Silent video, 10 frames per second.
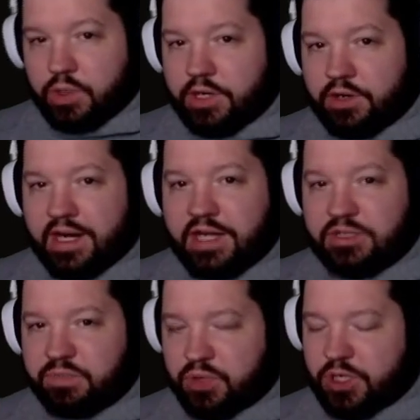rounds,
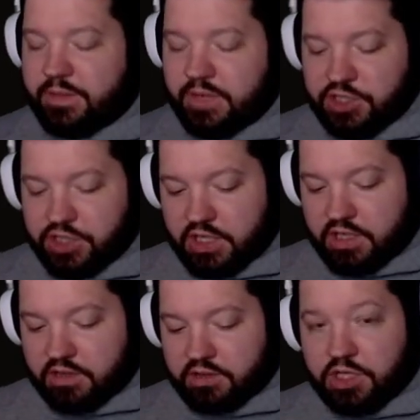pretty much
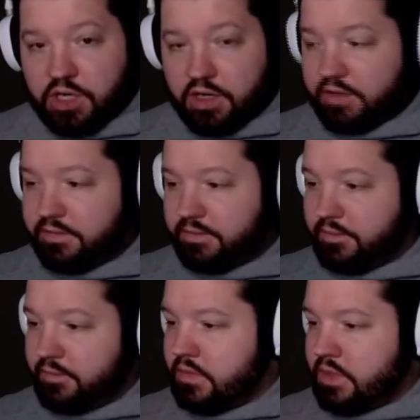on target.
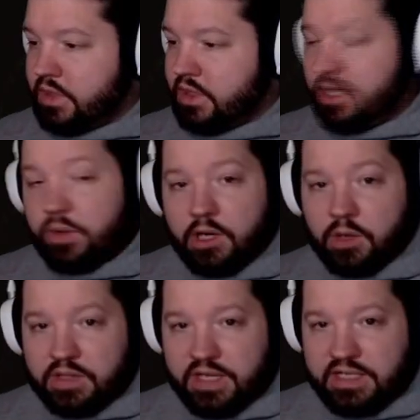Here we are
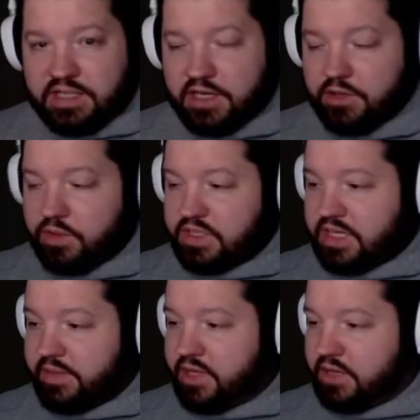with the SA doing the same thing.